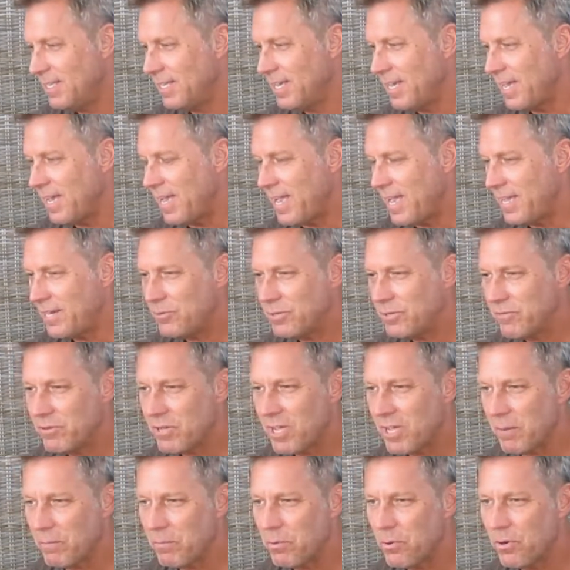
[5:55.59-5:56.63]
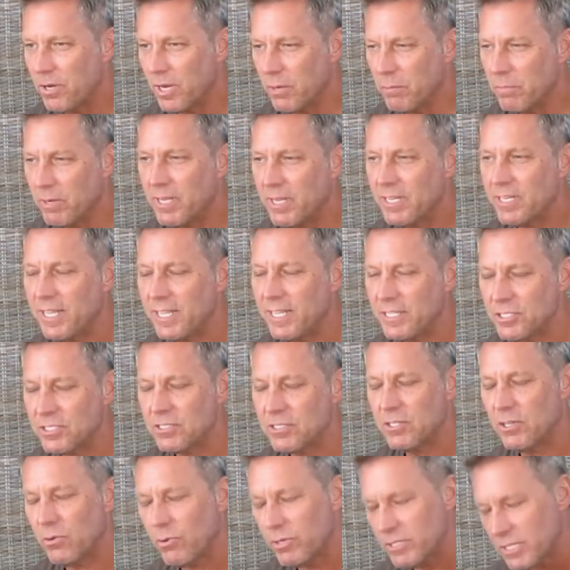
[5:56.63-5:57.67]
I don't even know how to put it, but it, it's
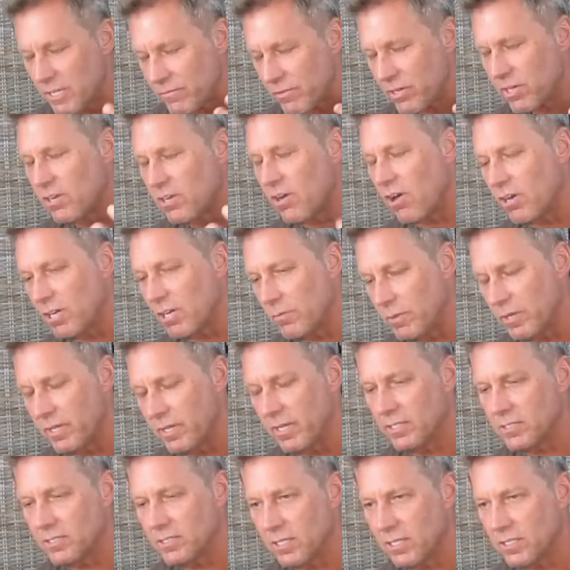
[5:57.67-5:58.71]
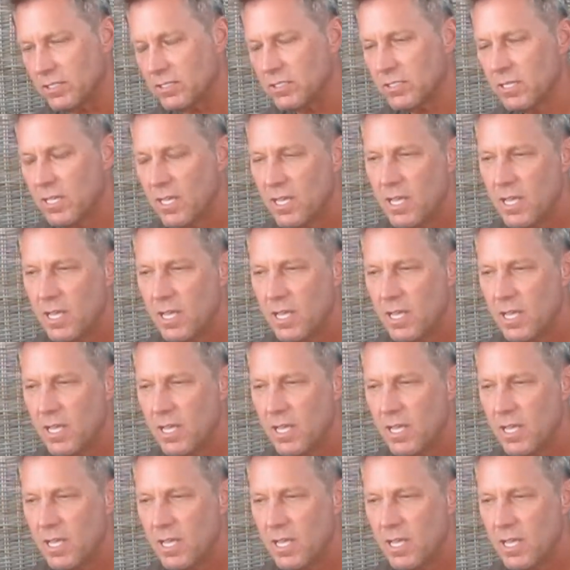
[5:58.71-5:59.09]
you always have your guard up against us.